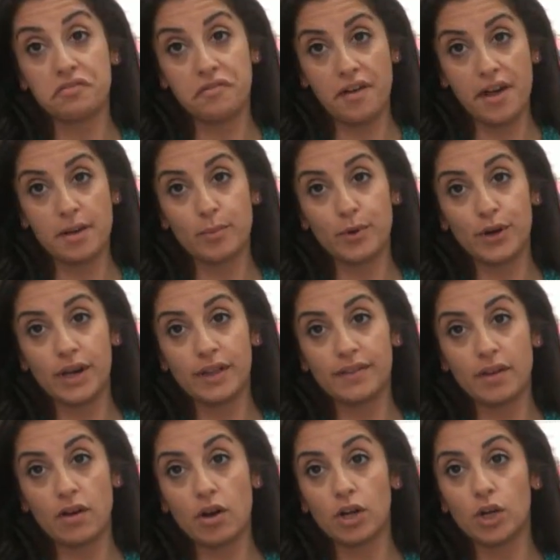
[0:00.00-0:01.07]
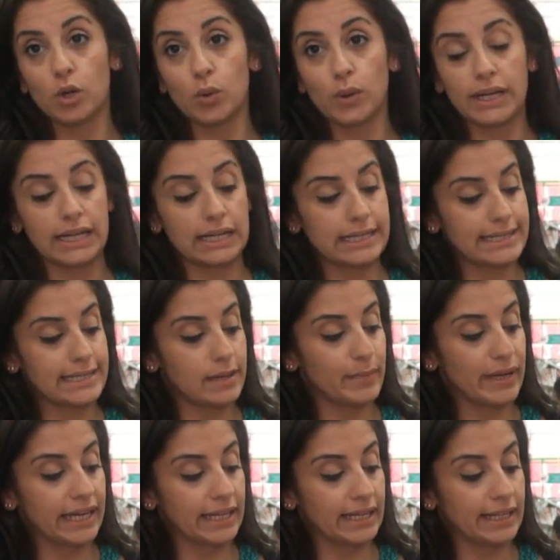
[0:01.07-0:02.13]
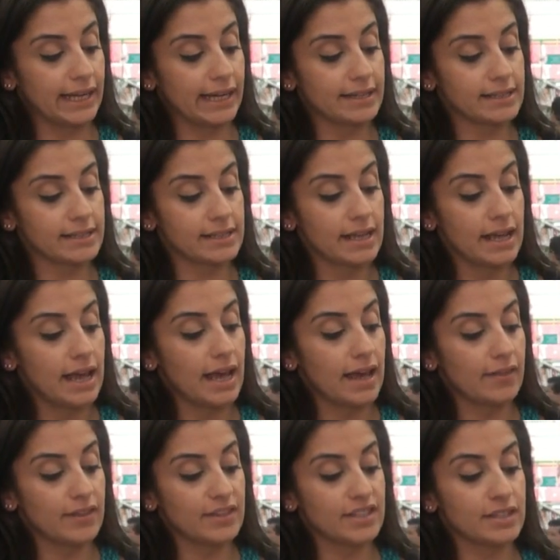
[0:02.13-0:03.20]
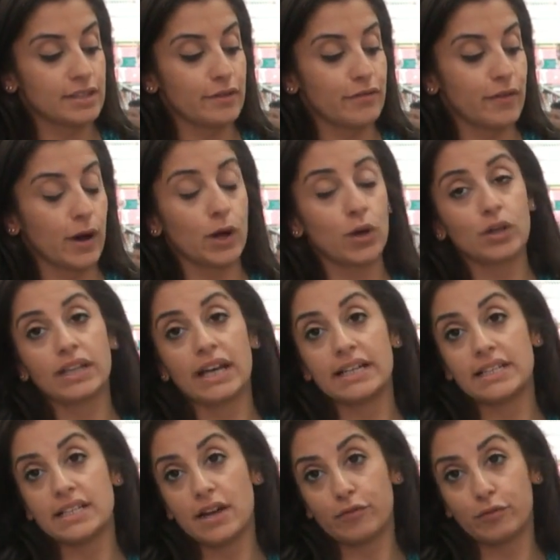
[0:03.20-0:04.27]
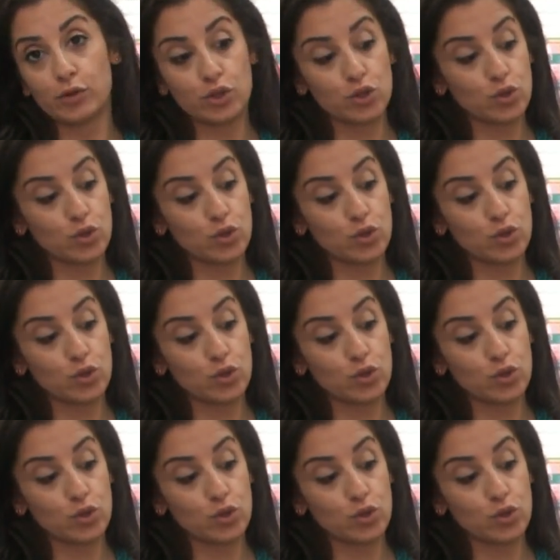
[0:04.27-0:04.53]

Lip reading: in fiber and they are low in glycemic index, and this is a very good idea for